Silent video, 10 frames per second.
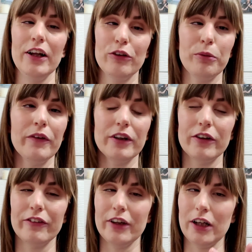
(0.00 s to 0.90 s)
And that's one
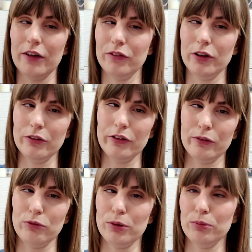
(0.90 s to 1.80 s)
thing I'd say I haven't
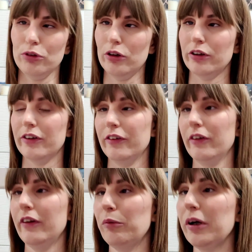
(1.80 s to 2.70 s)
noticed from GymShark, is
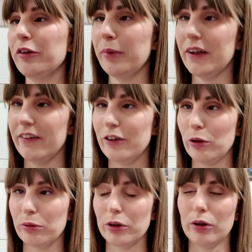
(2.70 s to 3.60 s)
that the waistbands
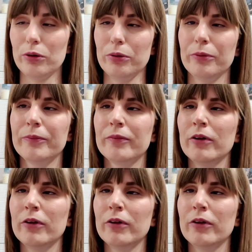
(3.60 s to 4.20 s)
don't go